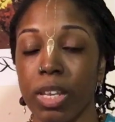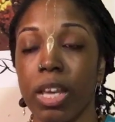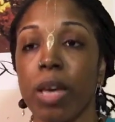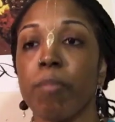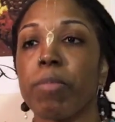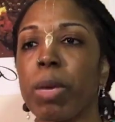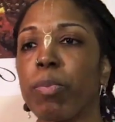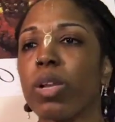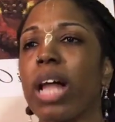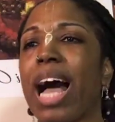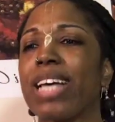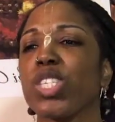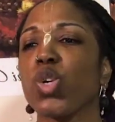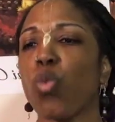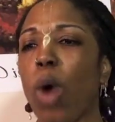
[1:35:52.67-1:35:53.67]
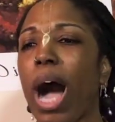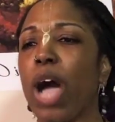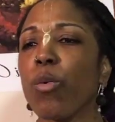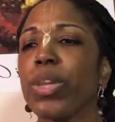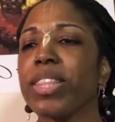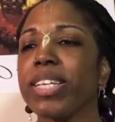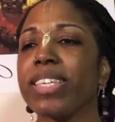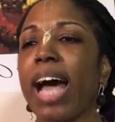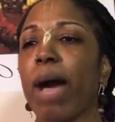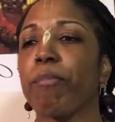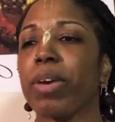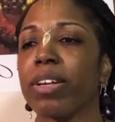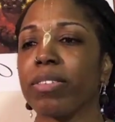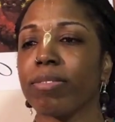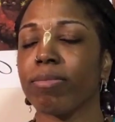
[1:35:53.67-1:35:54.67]
People ask, why would this happen?
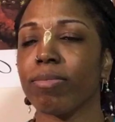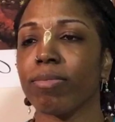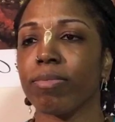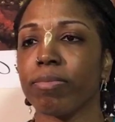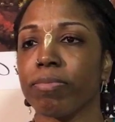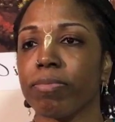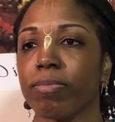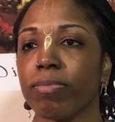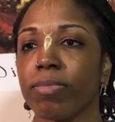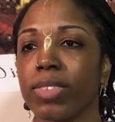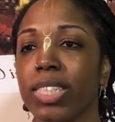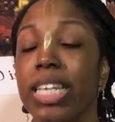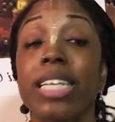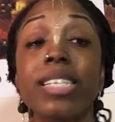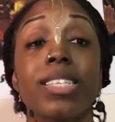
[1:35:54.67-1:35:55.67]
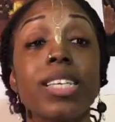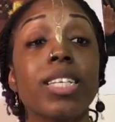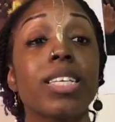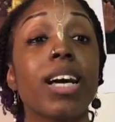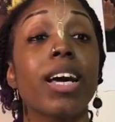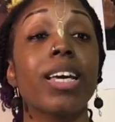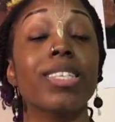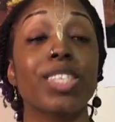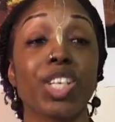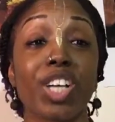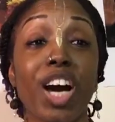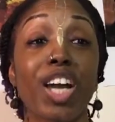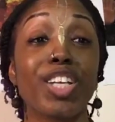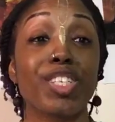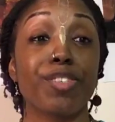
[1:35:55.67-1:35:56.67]
Sita is the
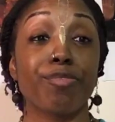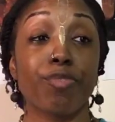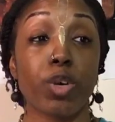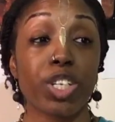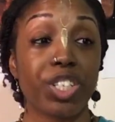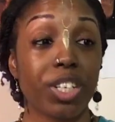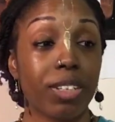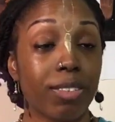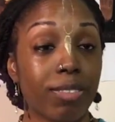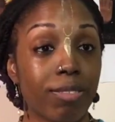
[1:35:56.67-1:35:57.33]
goddess of fortune.